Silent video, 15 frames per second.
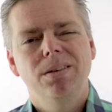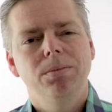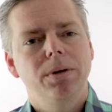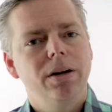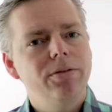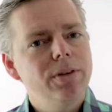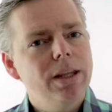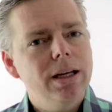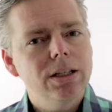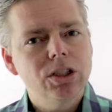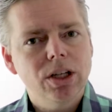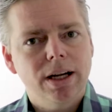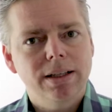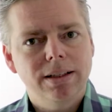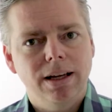But everything
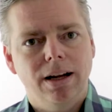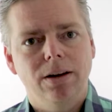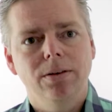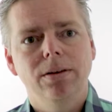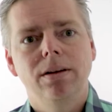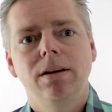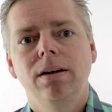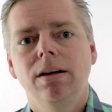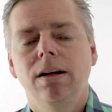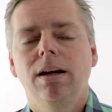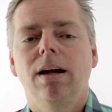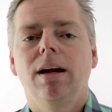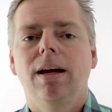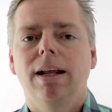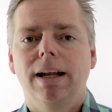checked out,
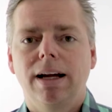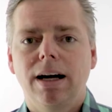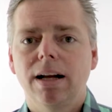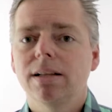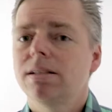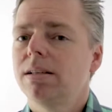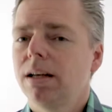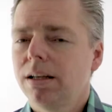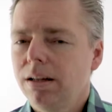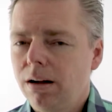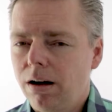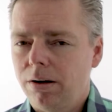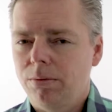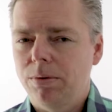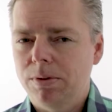and I got a second
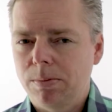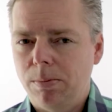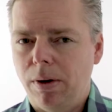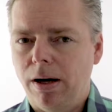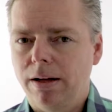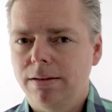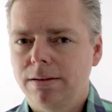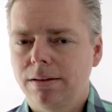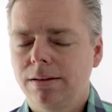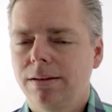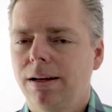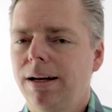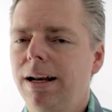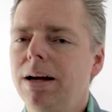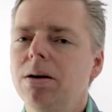odd response.
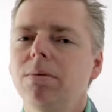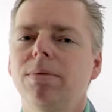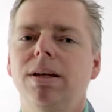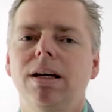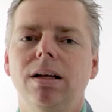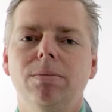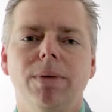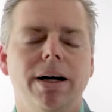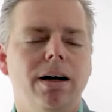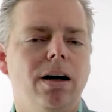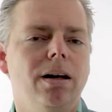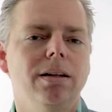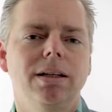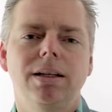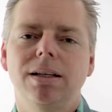And now I'm thinking my
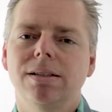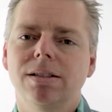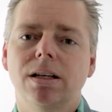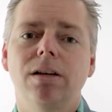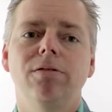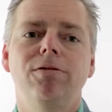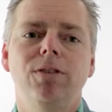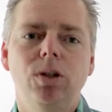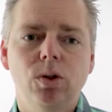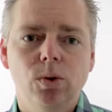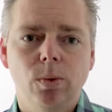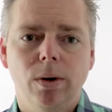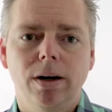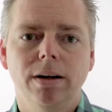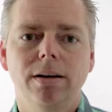colleague is a confused
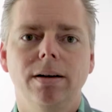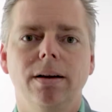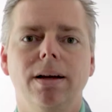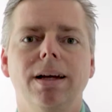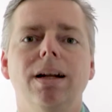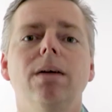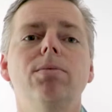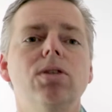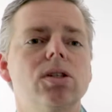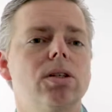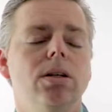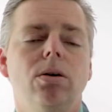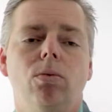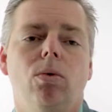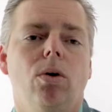one, and I'm just
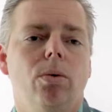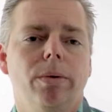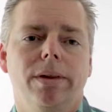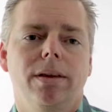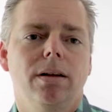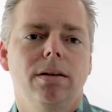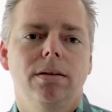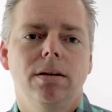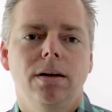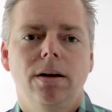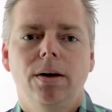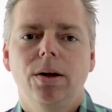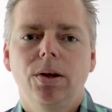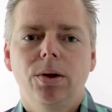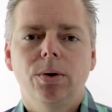going to roll with it.
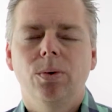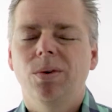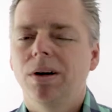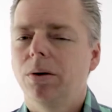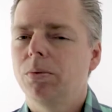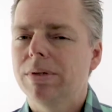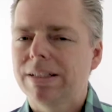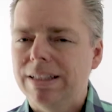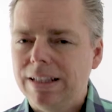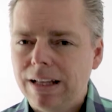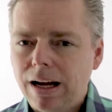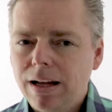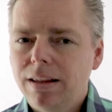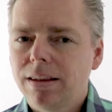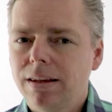What I was
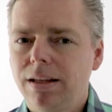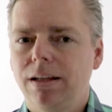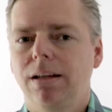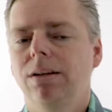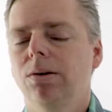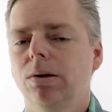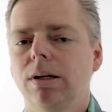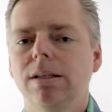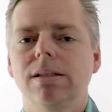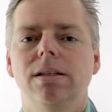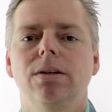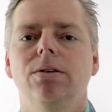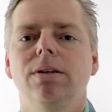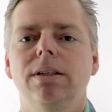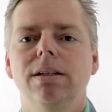not thinking or
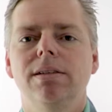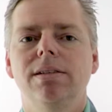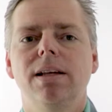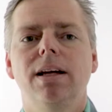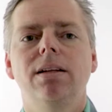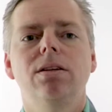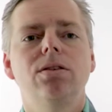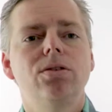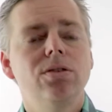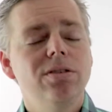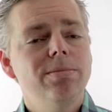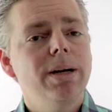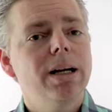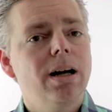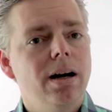considering is that two
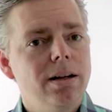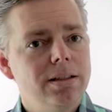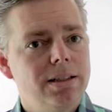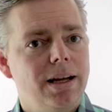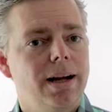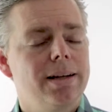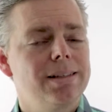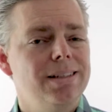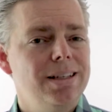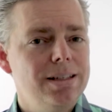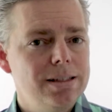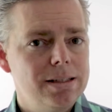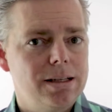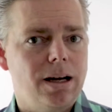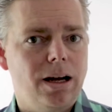of my contacts
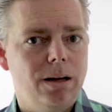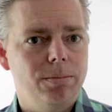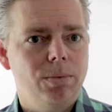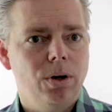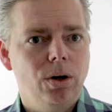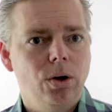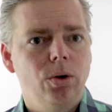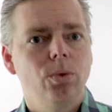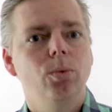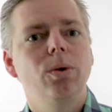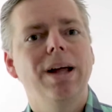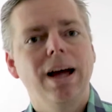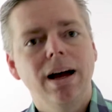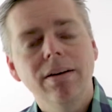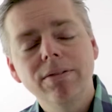in Skype
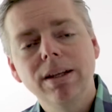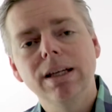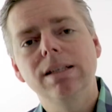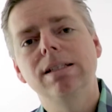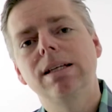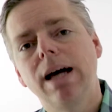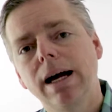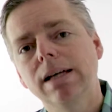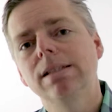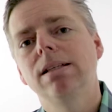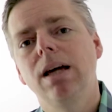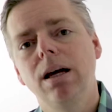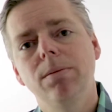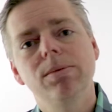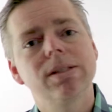would have the exact
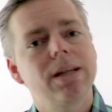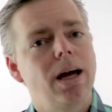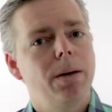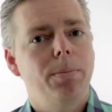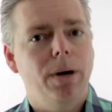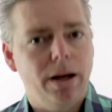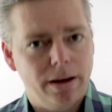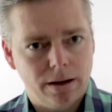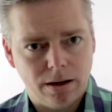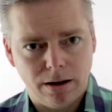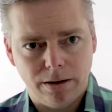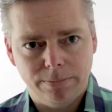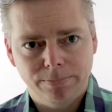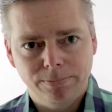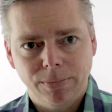same Skype
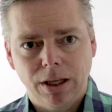icon.